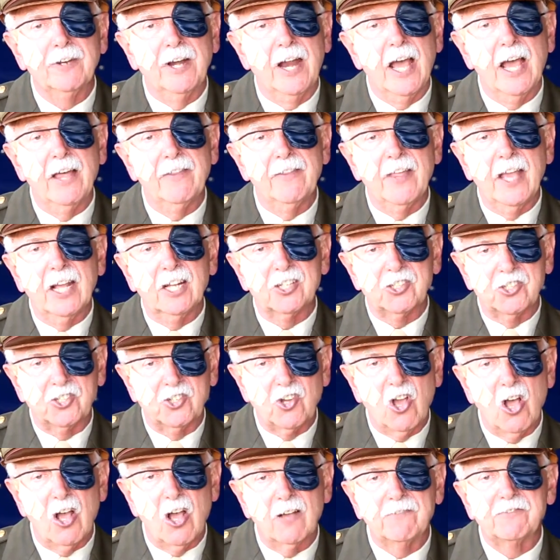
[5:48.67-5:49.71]
and on that
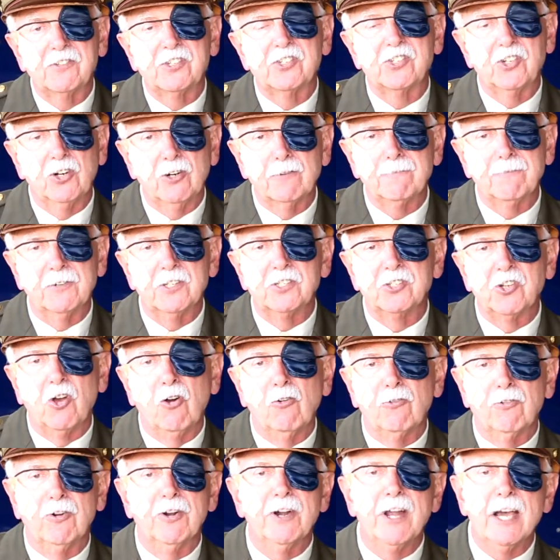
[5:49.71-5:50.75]
soft surface
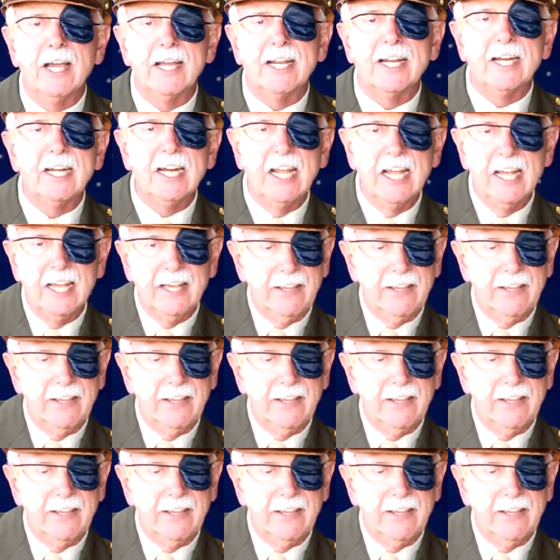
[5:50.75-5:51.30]
overnight,